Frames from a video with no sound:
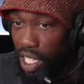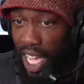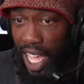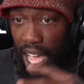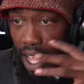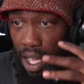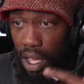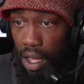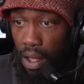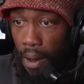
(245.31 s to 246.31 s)
and I got,
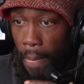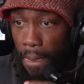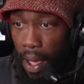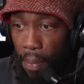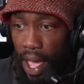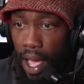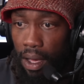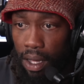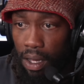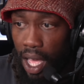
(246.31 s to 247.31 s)
hey, Pat,
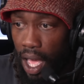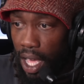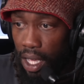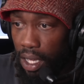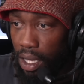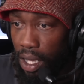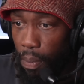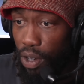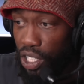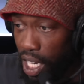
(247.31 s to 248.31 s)

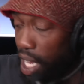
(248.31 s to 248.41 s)
appreciate